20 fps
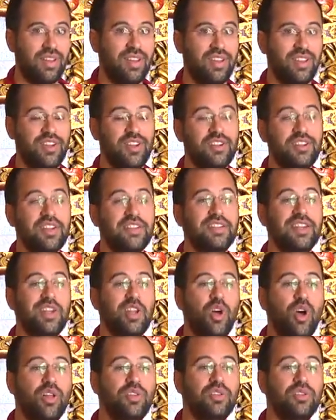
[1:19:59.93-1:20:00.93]
Here there is a
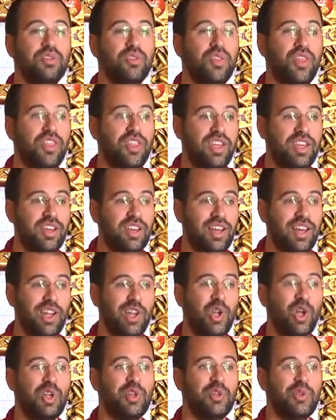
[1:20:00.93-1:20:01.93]
lot to think, a
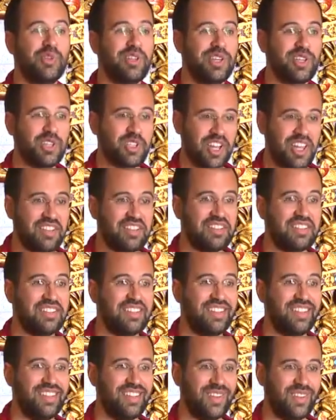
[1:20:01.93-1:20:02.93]
lot to digest,
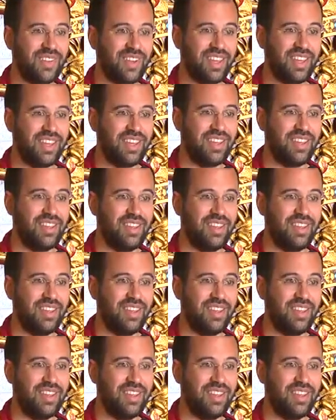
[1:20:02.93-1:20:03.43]
okay?